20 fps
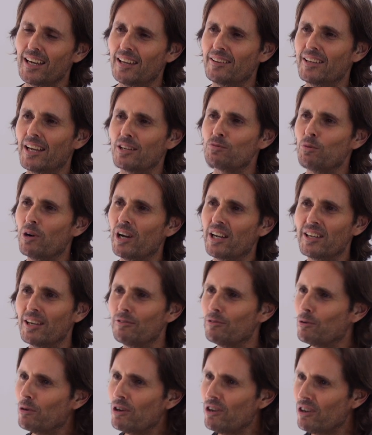And that's why it
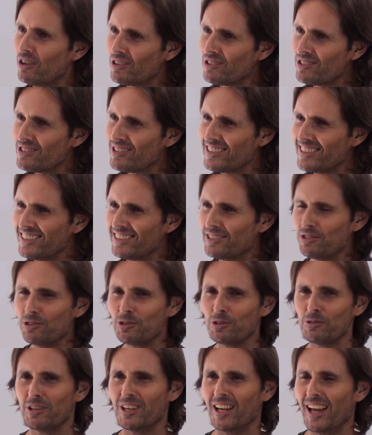never works.
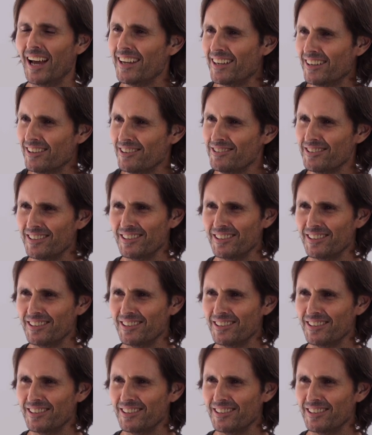Sooner or later